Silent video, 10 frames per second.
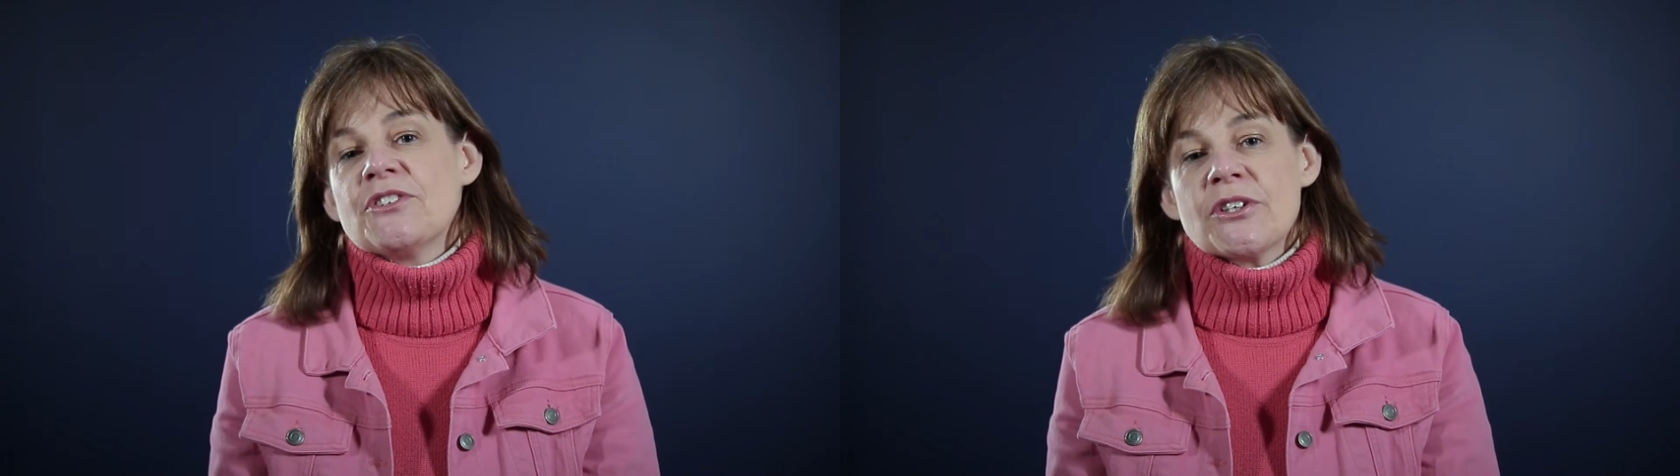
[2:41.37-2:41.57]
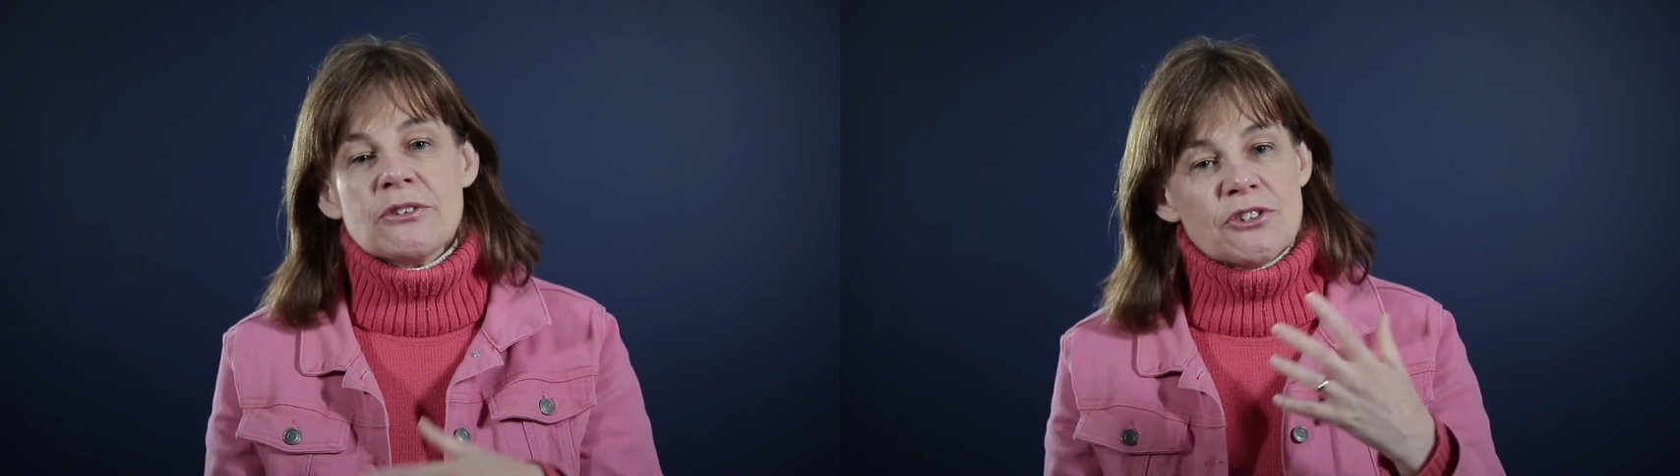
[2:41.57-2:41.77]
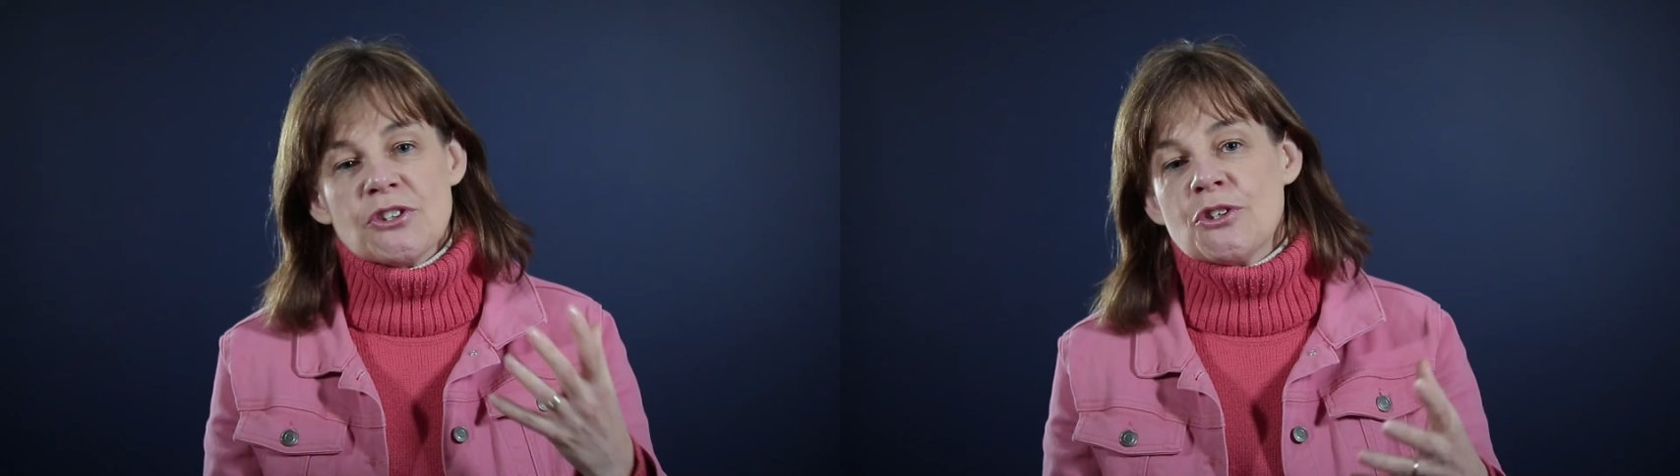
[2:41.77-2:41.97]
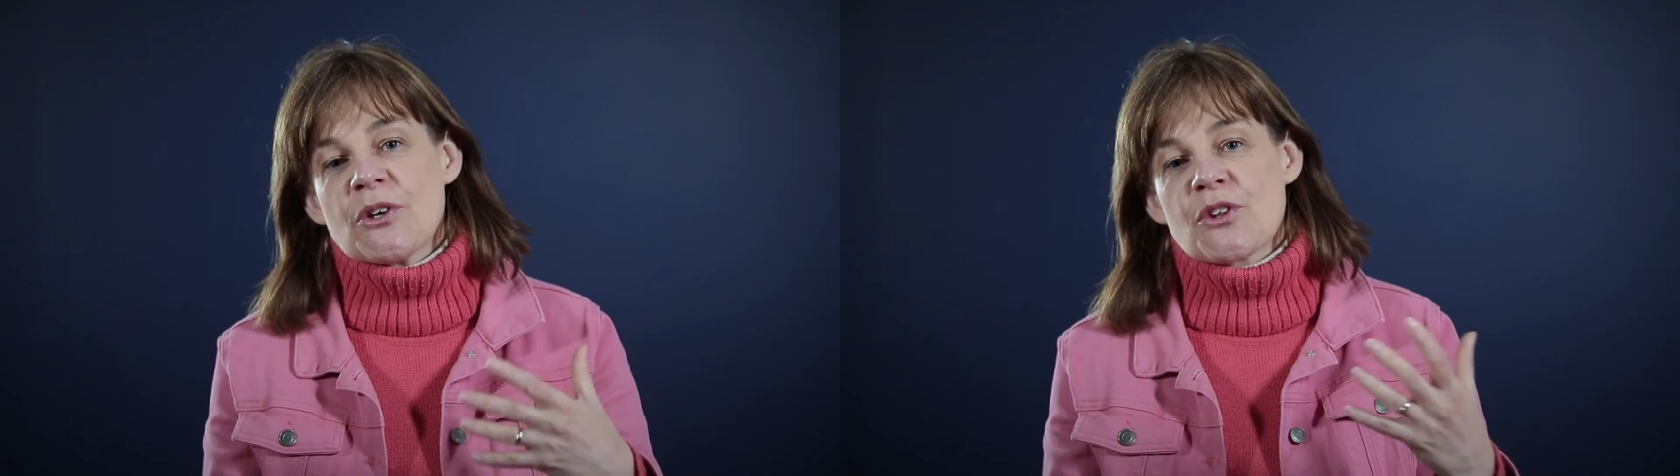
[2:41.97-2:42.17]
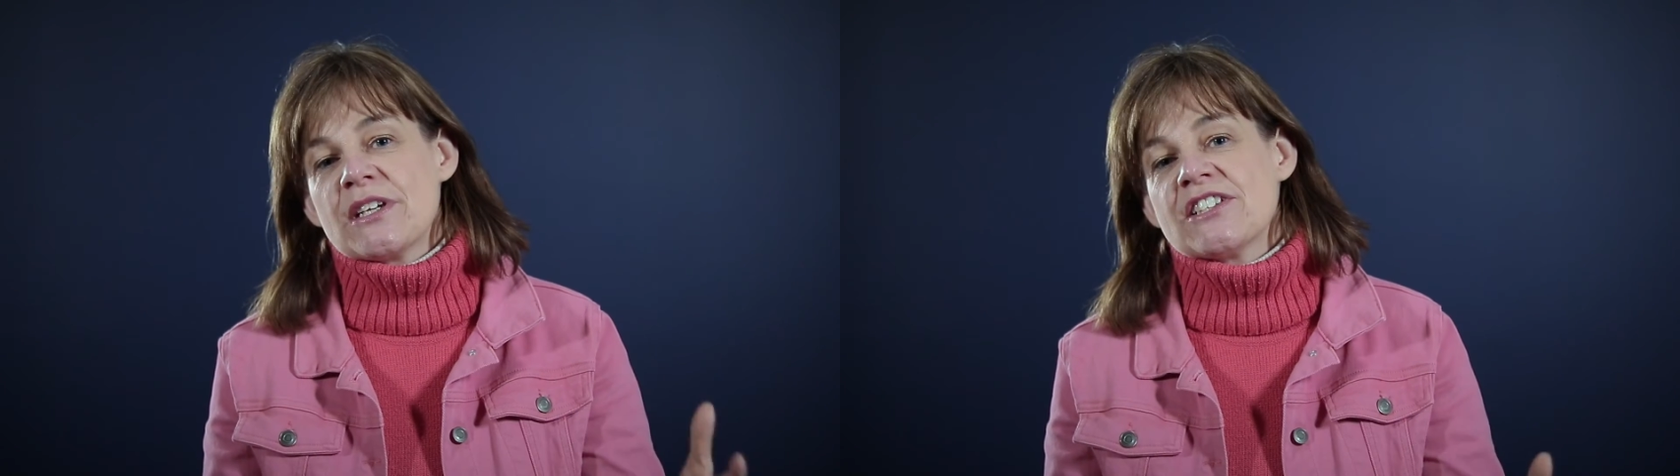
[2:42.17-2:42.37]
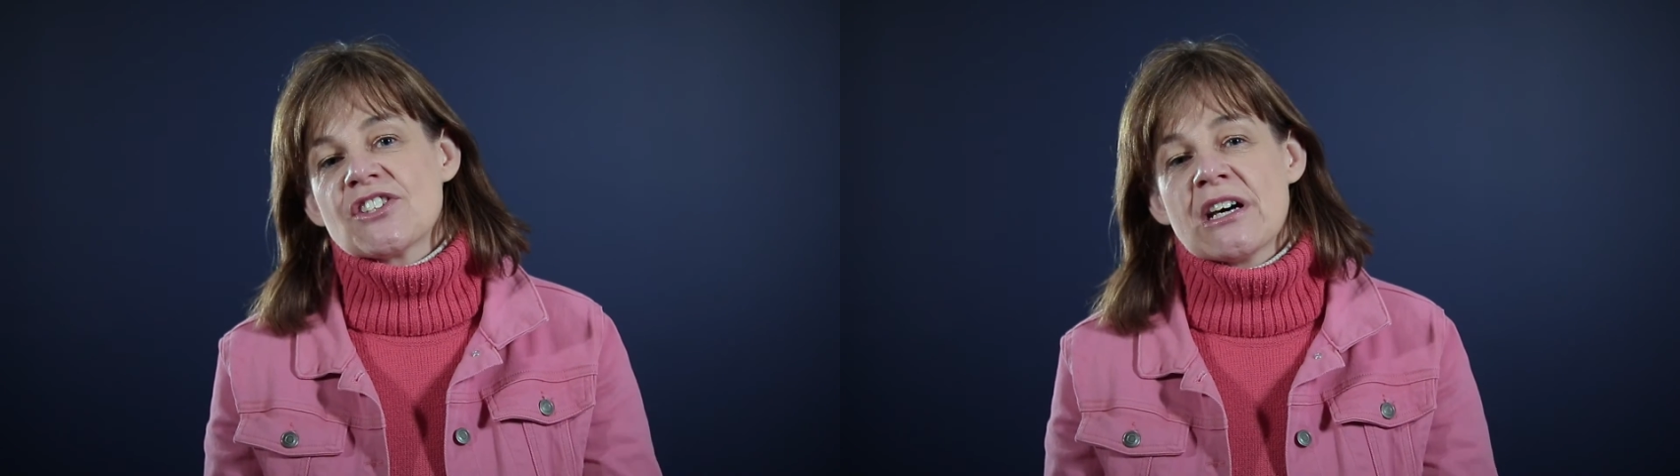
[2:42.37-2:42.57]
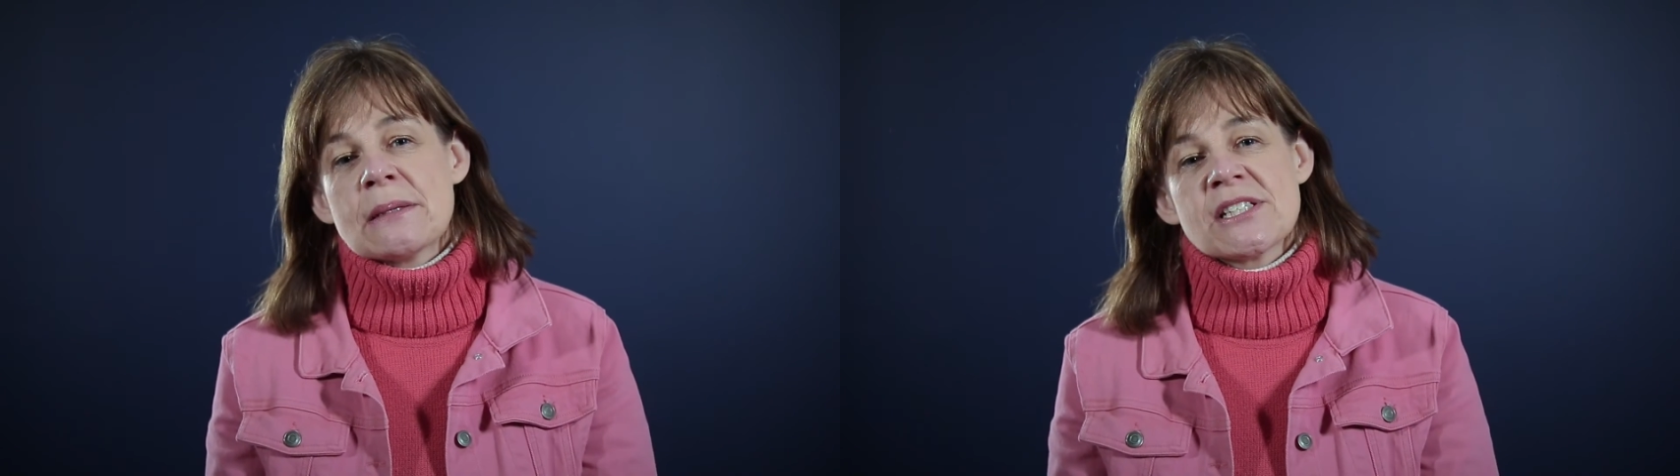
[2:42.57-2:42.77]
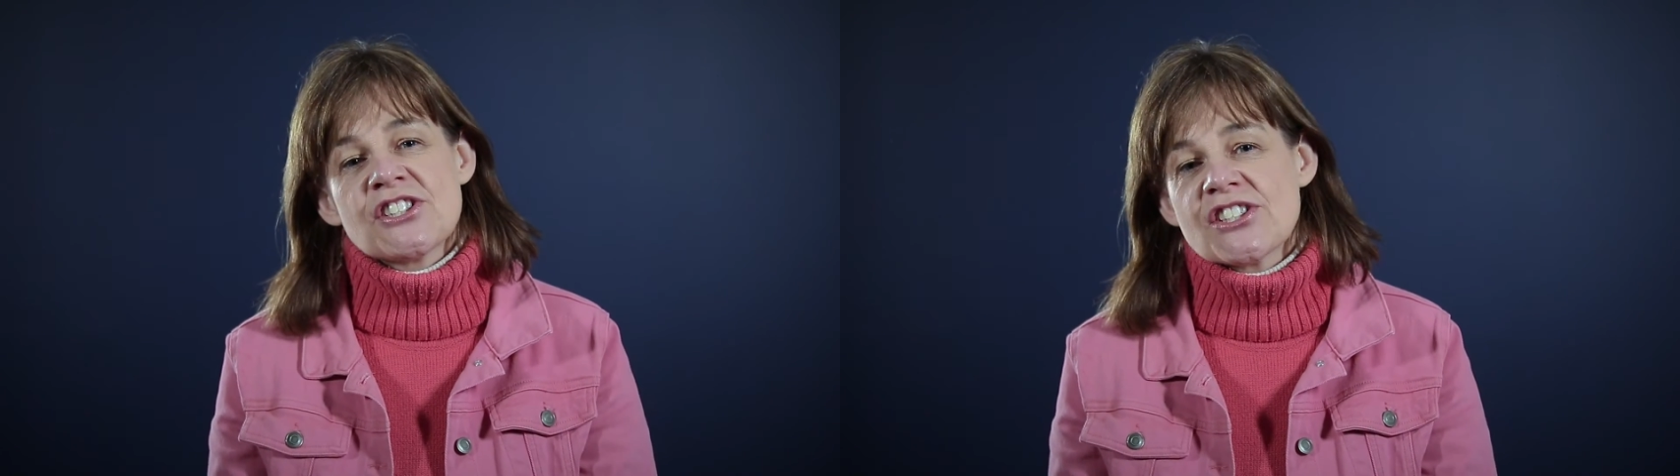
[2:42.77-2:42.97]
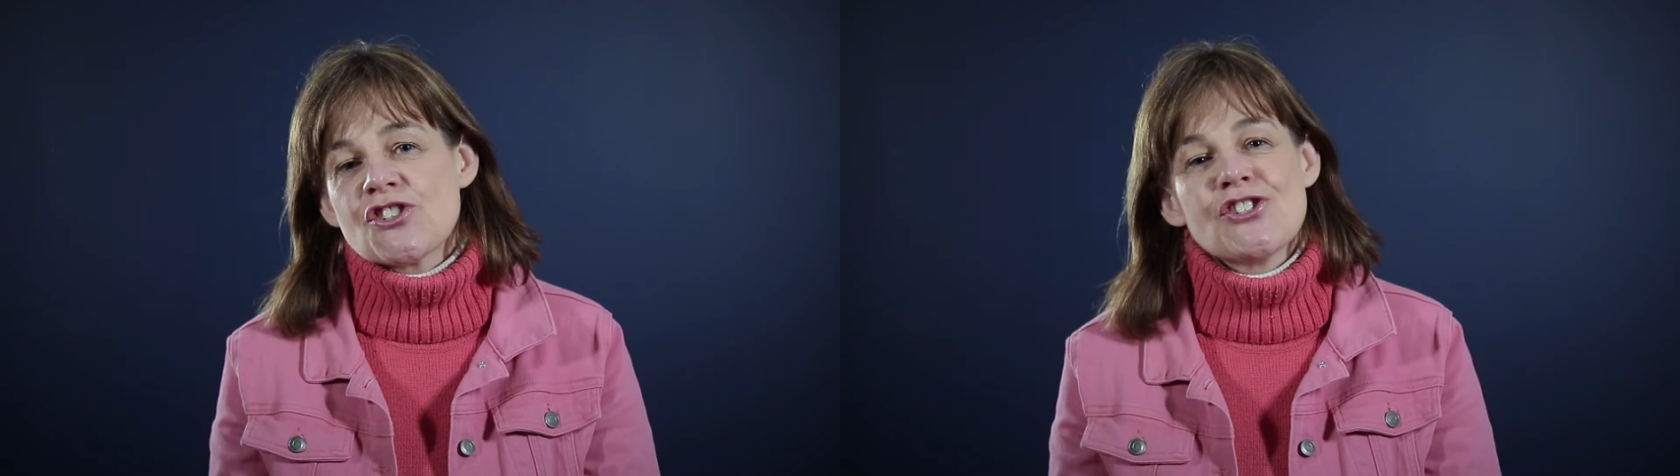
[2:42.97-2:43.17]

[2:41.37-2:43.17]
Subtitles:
you know, two or three times and just